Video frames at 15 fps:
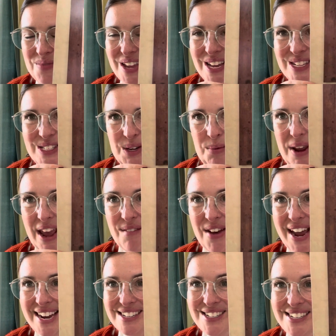So we have a
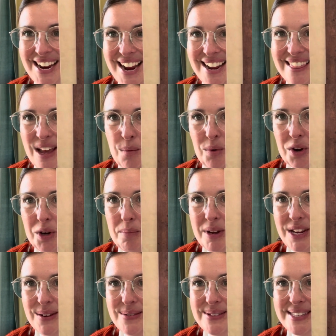hashtag that we're going to be
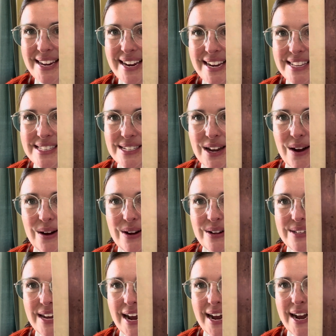using. It's
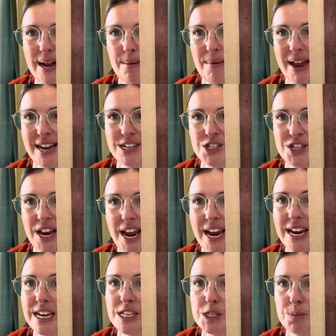called
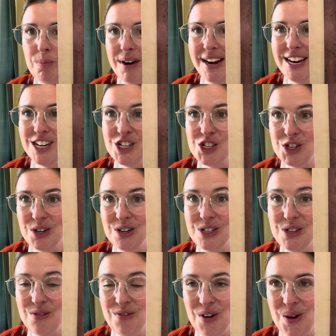hashtag spring is sure
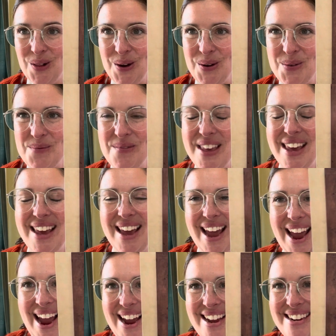to follow.
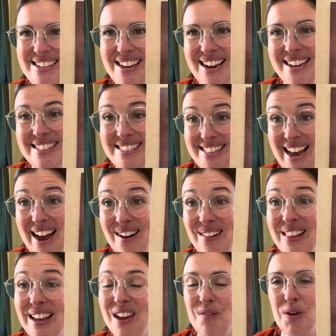And
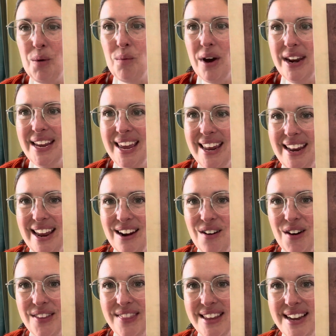Sal, if you want to get in
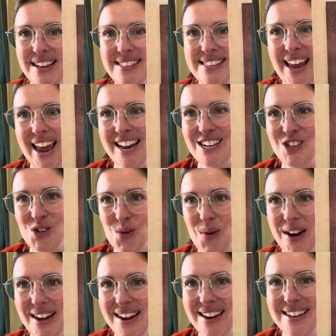on this and
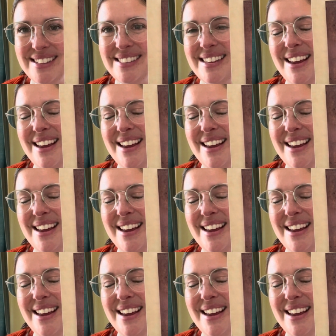join us,